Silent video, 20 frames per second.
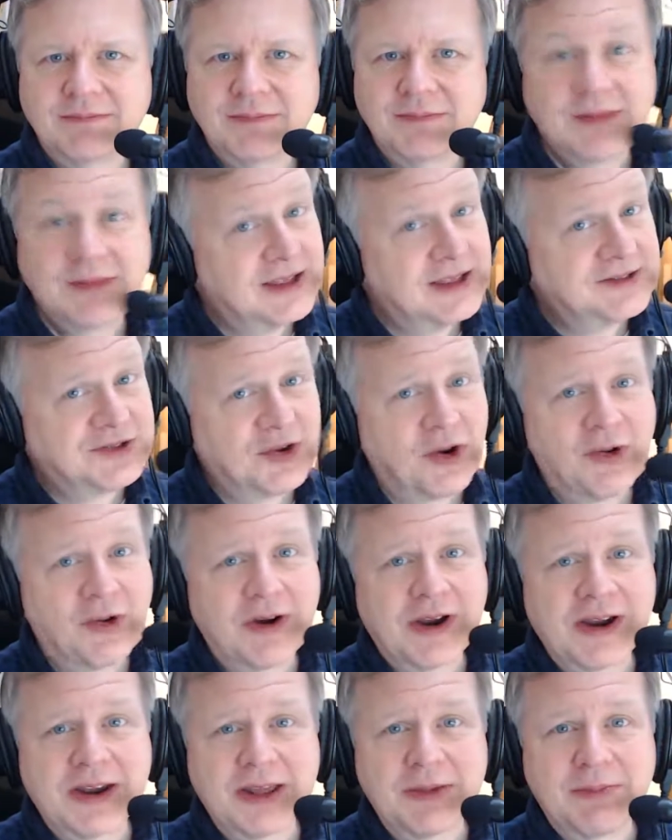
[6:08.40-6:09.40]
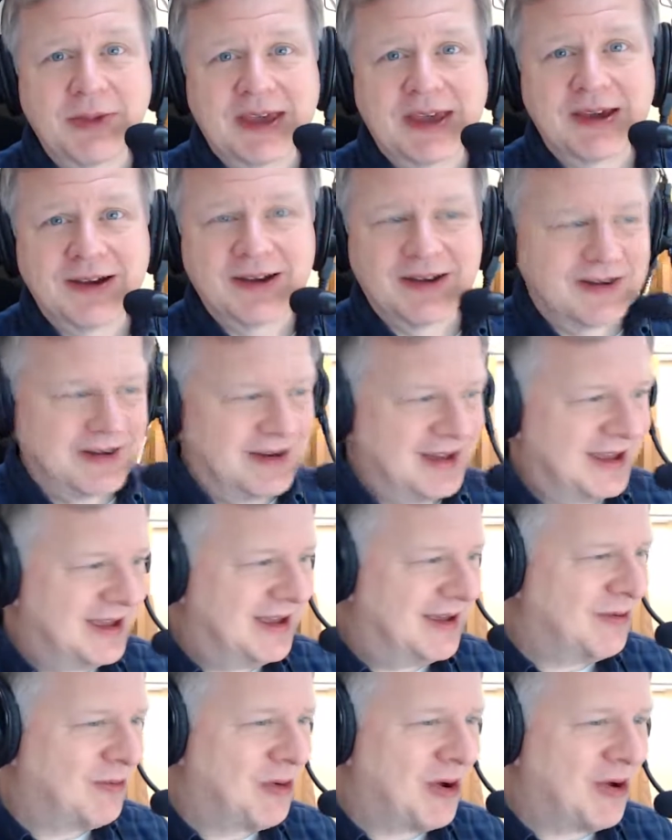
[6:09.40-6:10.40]
It's already begun.
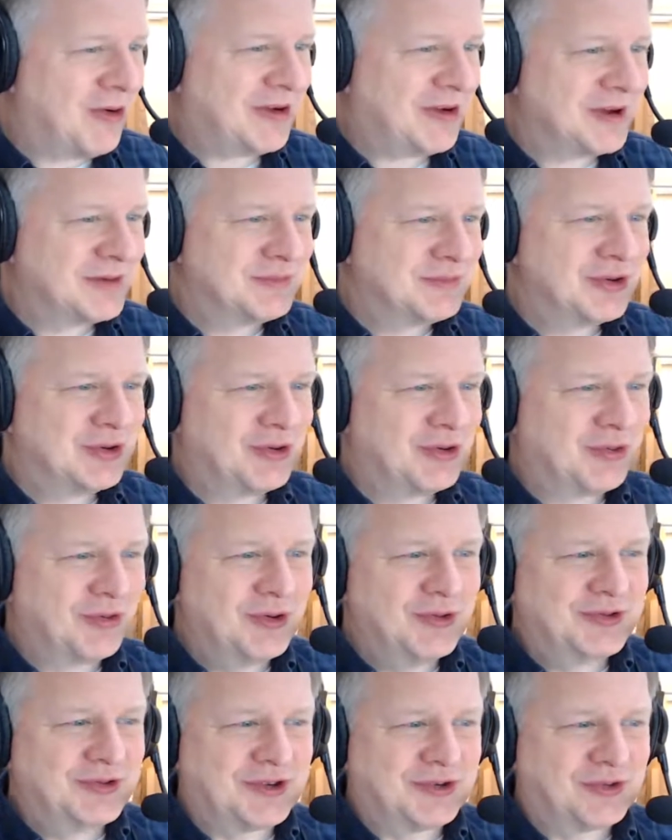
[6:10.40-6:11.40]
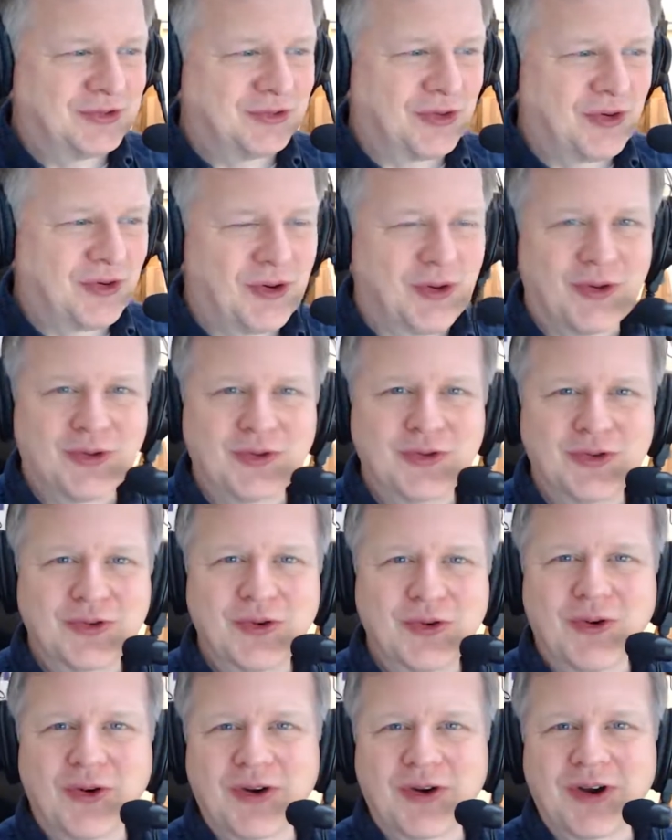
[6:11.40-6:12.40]
Welcome to Cruise Control,
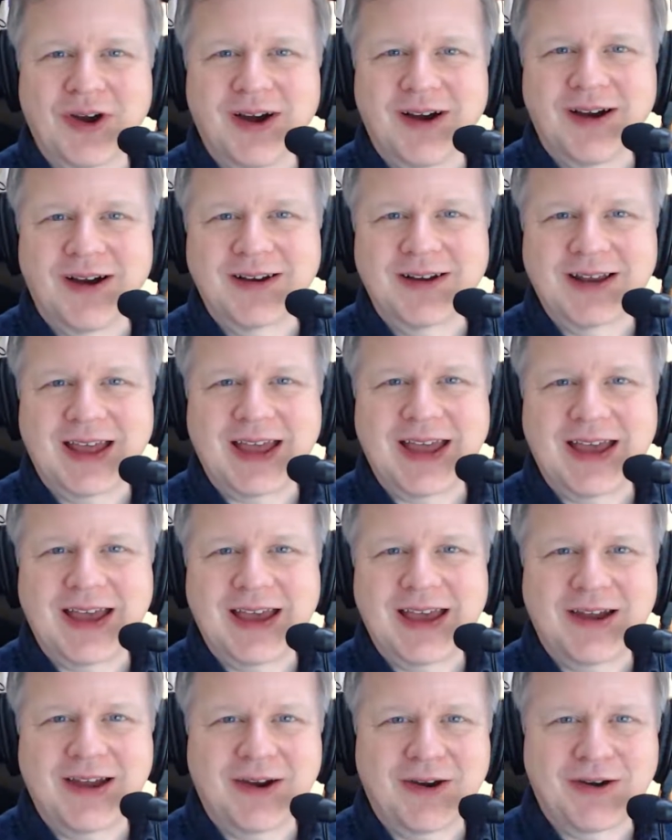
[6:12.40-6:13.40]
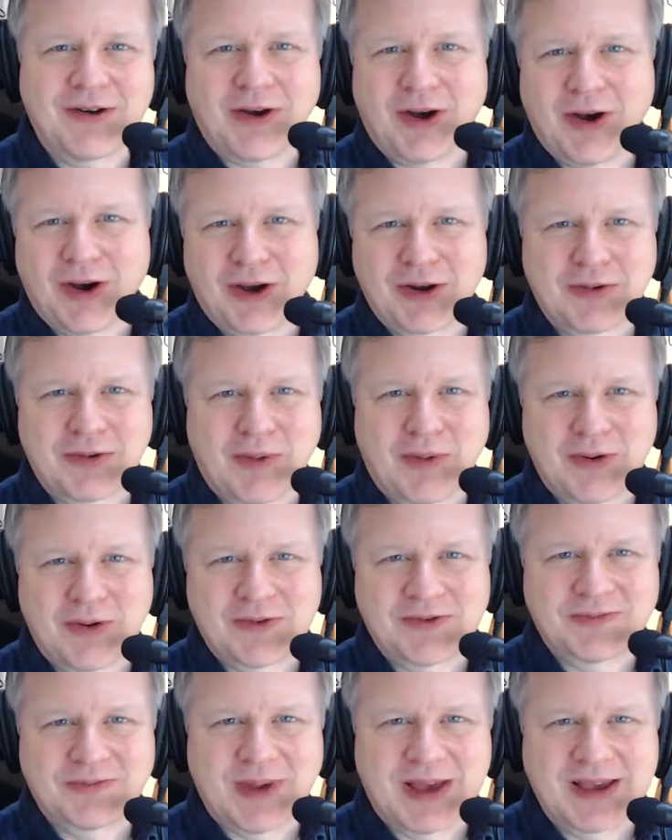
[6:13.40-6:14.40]
your on-air
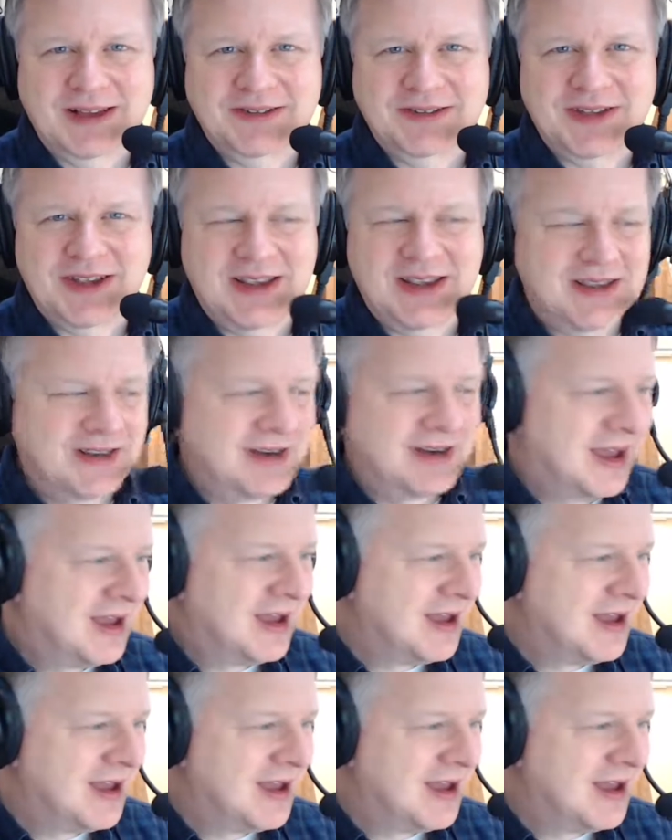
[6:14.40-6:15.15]
automotive magazine.